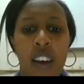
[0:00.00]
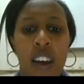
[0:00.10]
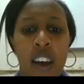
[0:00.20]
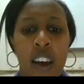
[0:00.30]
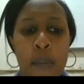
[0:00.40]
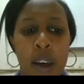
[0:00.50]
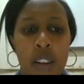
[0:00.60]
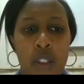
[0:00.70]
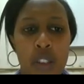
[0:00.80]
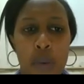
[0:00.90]
And
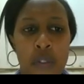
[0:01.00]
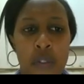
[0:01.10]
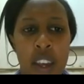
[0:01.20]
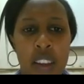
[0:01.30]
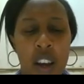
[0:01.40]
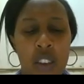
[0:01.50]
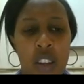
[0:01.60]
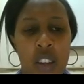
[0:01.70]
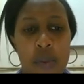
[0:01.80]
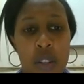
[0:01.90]
on top of that,
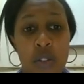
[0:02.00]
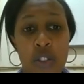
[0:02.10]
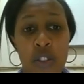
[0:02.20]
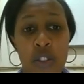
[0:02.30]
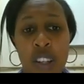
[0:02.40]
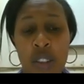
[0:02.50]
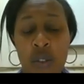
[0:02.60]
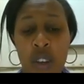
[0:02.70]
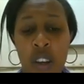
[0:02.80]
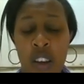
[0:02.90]
outcomes are not usually
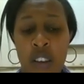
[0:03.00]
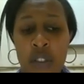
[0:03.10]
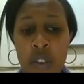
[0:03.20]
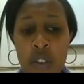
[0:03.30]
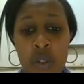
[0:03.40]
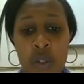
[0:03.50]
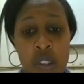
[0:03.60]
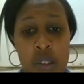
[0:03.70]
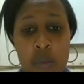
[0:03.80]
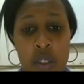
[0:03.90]
very
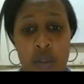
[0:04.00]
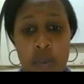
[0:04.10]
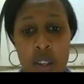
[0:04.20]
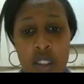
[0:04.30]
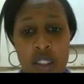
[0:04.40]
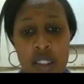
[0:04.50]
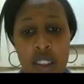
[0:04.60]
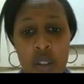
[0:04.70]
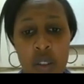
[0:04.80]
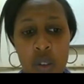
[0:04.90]
good. Most patients
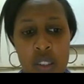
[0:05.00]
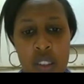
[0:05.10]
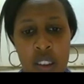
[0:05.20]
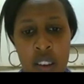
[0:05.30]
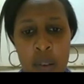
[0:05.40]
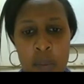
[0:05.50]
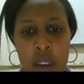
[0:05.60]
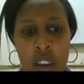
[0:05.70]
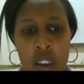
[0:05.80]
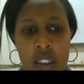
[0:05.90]
cannot
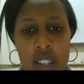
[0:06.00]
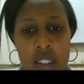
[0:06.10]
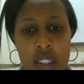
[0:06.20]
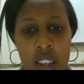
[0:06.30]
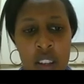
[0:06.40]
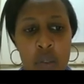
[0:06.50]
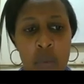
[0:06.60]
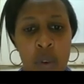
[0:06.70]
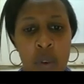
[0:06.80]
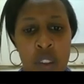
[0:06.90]
sustain
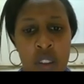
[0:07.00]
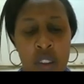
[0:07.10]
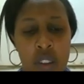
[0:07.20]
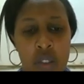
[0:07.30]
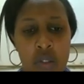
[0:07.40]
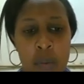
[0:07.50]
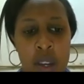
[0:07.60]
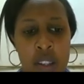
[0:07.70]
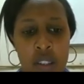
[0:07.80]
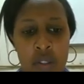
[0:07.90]
more than 3
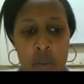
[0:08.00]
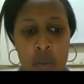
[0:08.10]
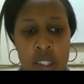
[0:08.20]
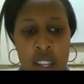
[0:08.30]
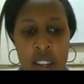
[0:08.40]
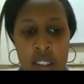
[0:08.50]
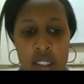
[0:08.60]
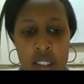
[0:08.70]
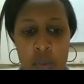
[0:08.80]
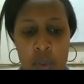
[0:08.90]
months of
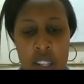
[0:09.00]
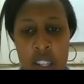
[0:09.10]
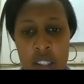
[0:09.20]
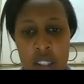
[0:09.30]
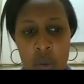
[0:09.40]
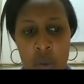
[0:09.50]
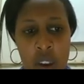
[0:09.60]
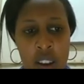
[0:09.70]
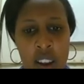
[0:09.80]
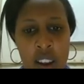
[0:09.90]
hemodialysis. Mortality is
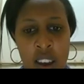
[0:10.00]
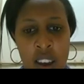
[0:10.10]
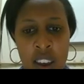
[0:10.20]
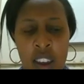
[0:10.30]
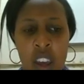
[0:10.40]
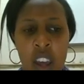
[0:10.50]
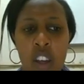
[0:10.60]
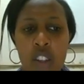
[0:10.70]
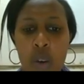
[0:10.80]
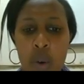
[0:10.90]
quite high.
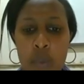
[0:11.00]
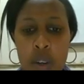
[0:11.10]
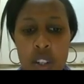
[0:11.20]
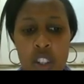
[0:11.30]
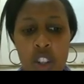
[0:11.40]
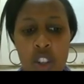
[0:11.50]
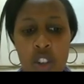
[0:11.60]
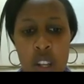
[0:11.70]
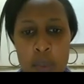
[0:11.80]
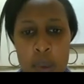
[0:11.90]
So when patients
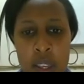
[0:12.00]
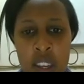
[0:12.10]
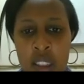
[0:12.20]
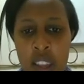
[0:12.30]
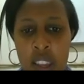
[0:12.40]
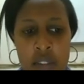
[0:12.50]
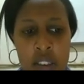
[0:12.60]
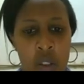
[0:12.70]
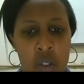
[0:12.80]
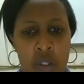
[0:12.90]
usually begin, they have a
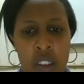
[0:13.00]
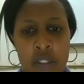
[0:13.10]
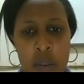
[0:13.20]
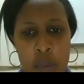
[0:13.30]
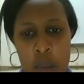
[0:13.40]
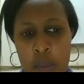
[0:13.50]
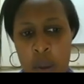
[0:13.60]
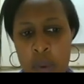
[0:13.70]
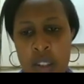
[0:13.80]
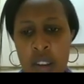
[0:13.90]
lot of their family
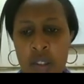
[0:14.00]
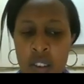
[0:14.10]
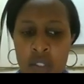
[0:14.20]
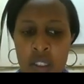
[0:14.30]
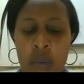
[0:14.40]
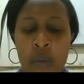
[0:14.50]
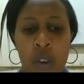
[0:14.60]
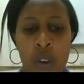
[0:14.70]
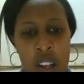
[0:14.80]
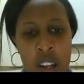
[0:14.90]
members around them
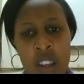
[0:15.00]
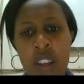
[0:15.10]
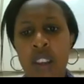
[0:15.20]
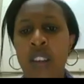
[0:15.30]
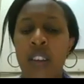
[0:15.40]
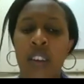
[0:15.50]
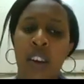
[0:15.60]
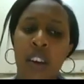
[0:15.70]
rallying,